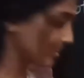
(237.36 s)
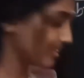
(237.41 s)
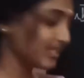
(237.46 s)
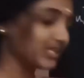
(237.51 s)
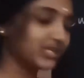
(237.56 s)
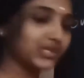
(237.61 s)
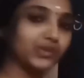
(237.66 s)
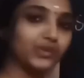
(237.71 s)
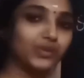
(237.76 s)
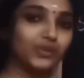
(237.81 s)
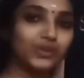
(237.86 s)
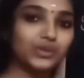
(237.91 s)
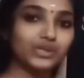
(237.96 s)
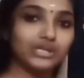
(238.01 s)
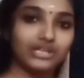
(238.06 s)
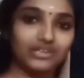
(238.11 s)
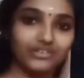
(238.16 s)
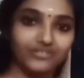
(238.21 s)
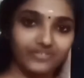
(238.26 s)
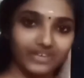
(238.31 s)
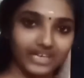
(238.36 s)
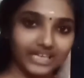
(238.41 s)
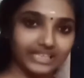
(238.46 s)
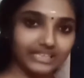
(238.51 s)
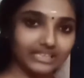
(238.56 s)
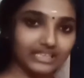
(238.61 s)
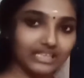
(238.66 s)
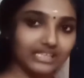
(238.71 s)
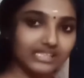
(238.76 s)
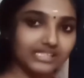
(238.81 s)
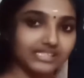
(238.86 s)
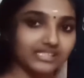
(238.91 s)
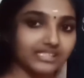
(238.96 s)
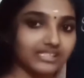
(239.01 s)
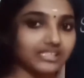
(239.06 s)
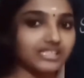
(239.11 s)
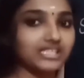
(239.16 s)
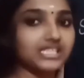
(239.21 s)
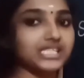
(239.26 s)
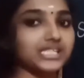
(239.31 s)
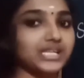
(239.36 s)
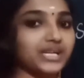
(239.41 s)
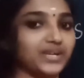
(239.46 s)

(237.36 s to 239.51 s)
So our final answer is